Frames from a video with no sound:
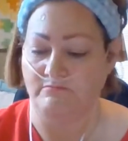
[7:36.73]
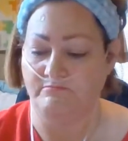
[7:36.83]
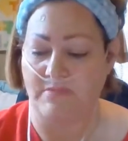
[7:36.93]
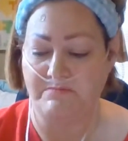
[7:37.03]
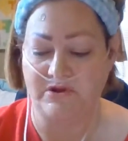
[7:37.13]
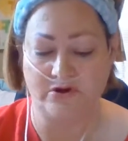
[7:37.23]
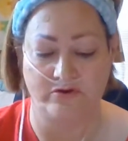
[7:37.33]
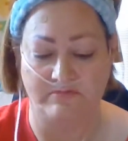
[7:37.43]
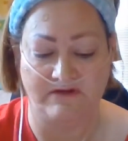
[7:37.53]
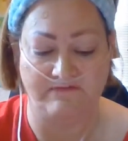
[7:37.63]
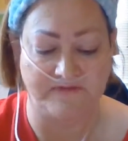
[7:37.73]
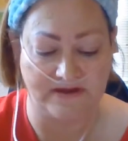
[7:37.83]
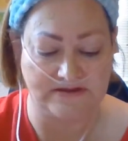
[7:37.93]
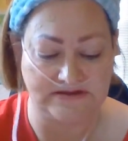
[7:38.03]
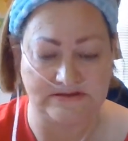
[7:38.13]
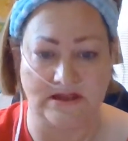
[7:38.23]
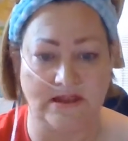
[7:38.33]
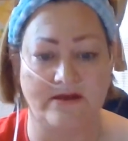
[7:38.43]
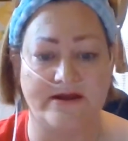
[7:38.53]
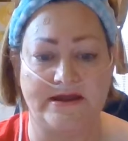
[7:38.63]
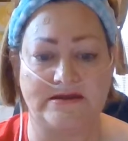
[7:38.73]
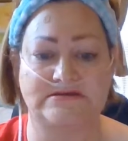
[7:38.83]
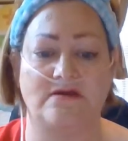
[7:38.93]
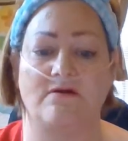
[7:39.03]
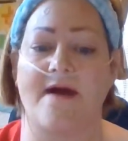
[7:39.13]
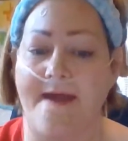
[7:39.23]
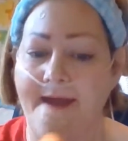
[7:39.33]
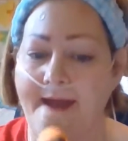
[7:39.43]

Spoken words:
my mirror in my face is hilarious. Okay.